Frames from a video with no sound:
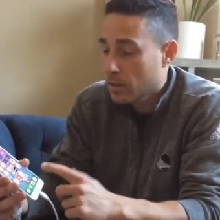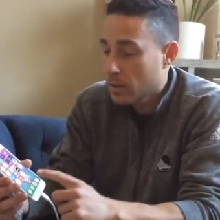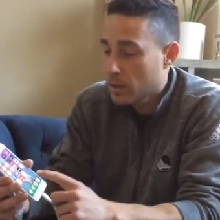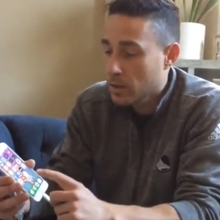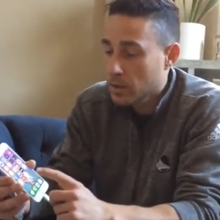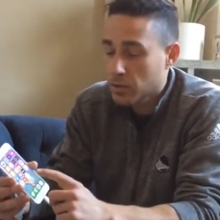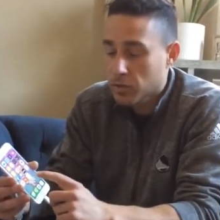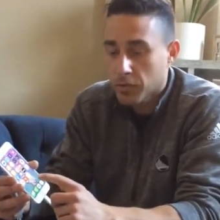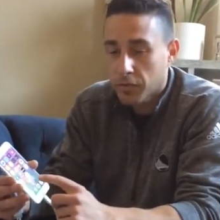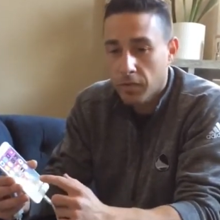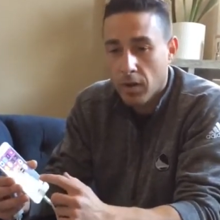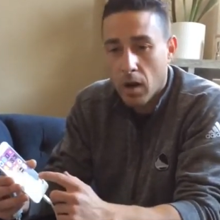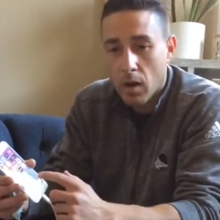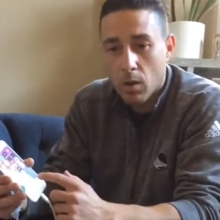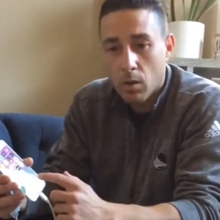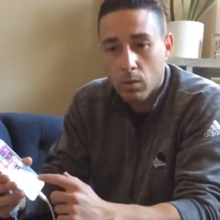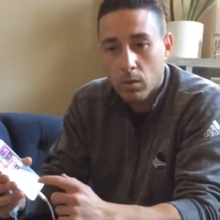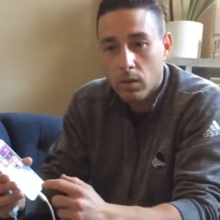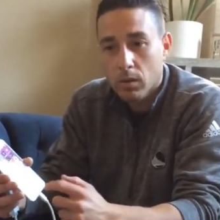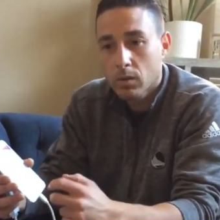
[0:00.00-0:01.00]
This
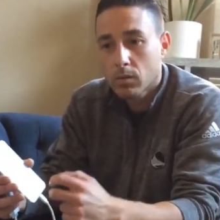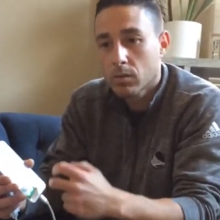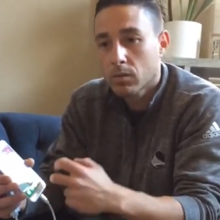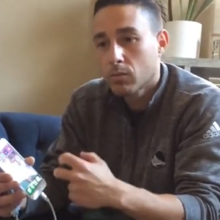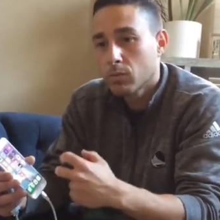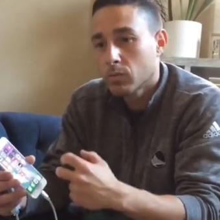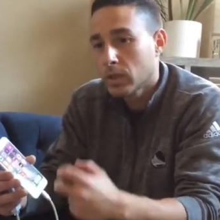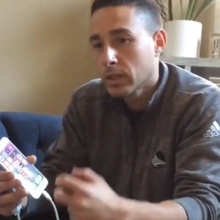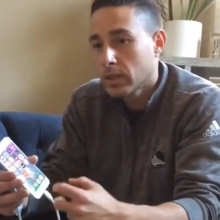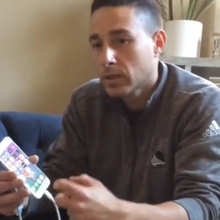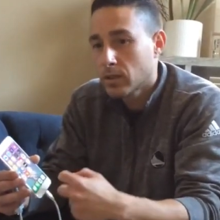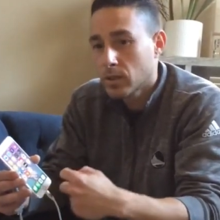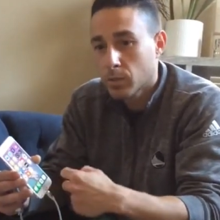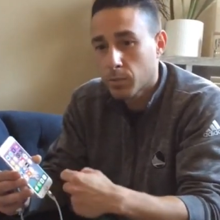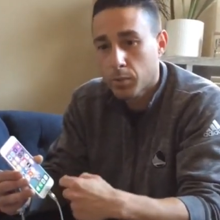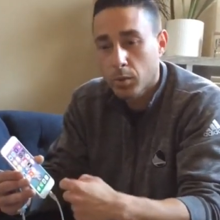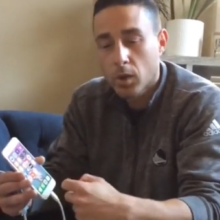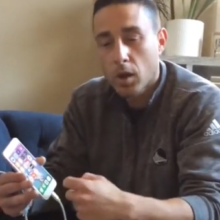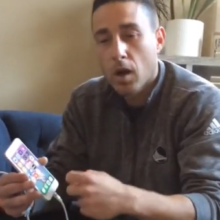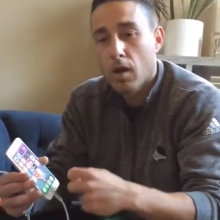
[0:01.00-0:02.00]
phone needs
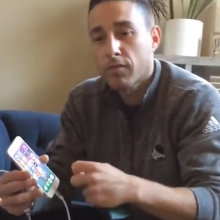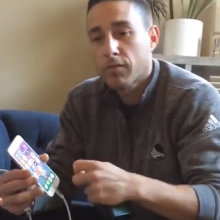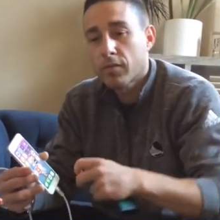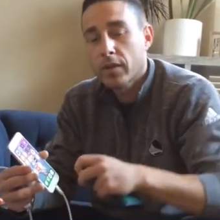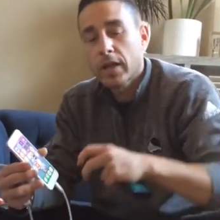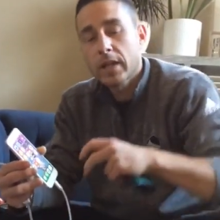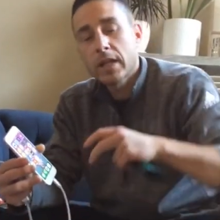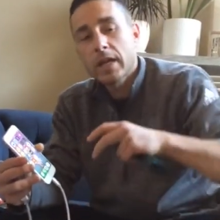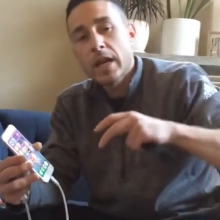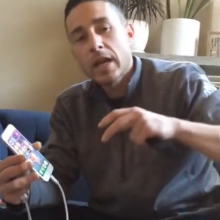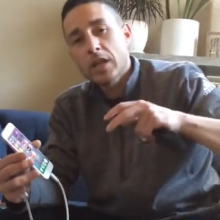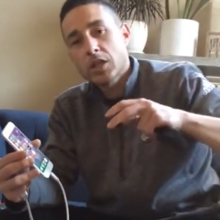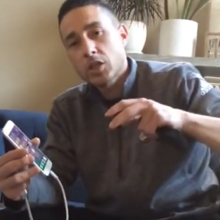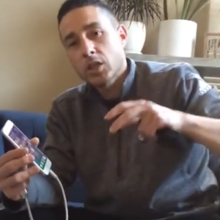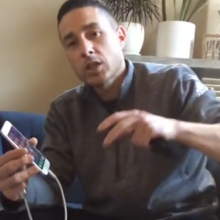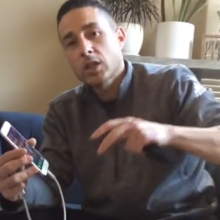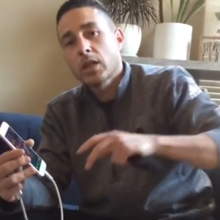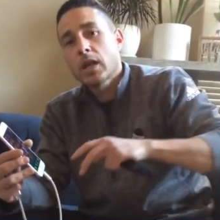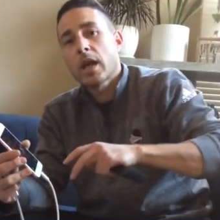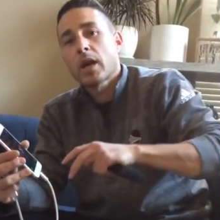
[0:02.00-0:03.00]
to put off
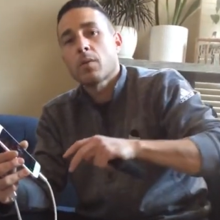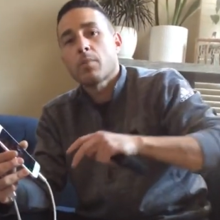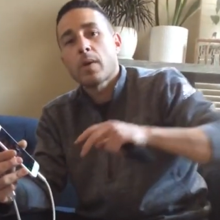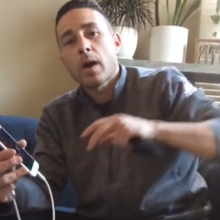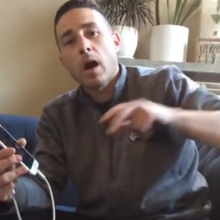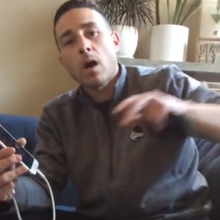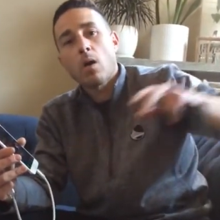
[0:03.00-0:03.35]
radiation at a